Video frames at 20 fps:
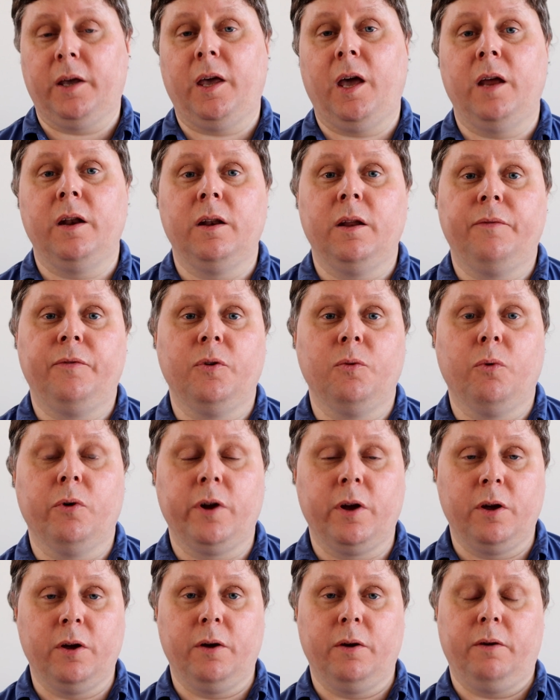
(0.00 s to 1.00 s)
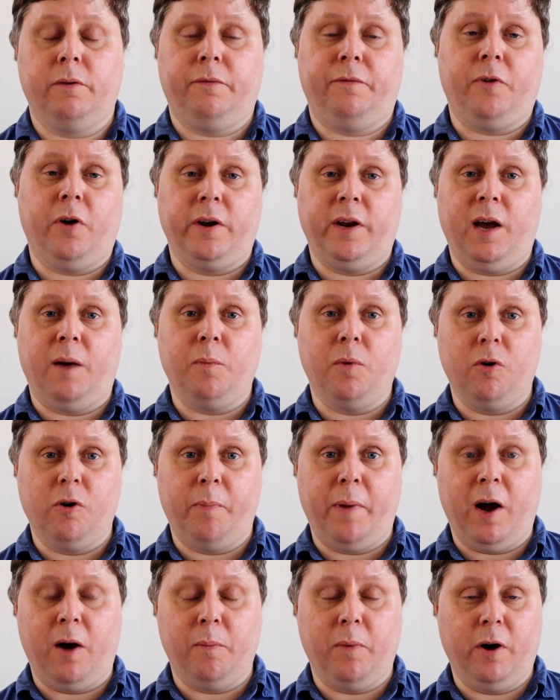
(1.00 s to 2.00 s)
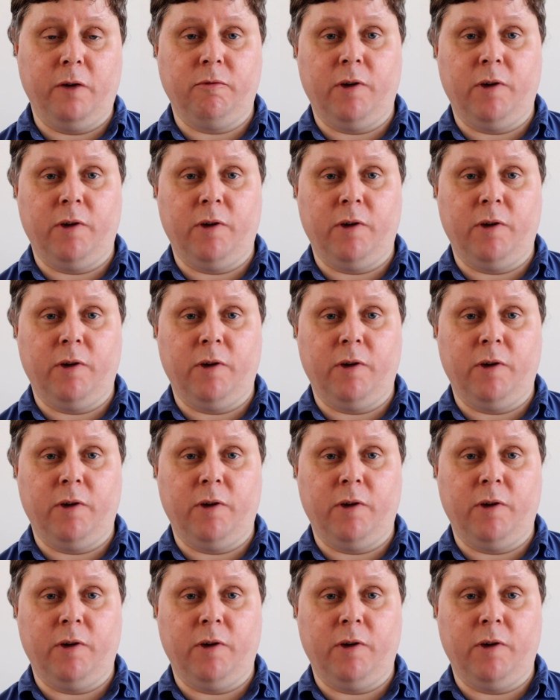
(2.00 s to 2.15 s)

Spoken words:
Again, if you want to find out more about my